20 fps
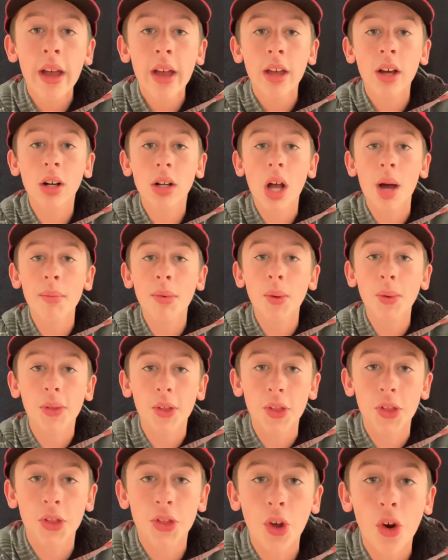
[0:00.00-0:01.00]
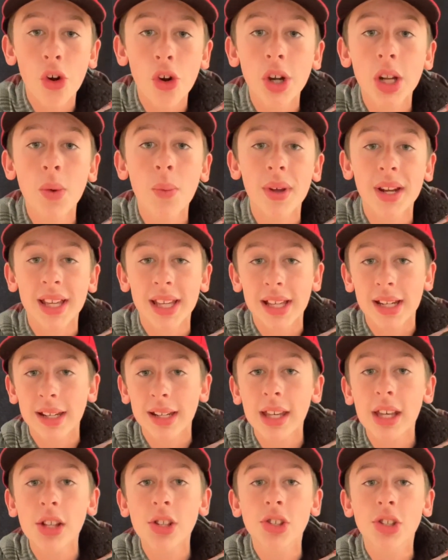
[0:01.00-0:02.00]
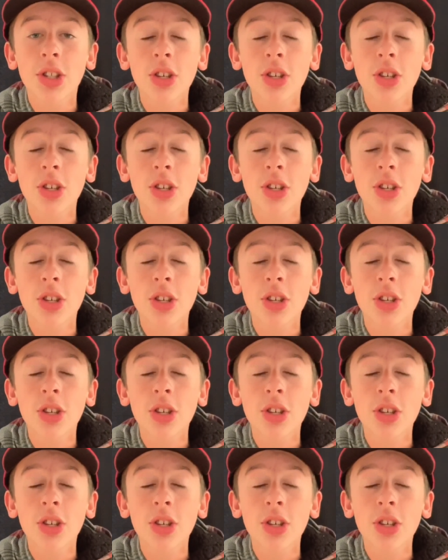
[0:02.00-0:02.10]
He'll come in with authority when he needs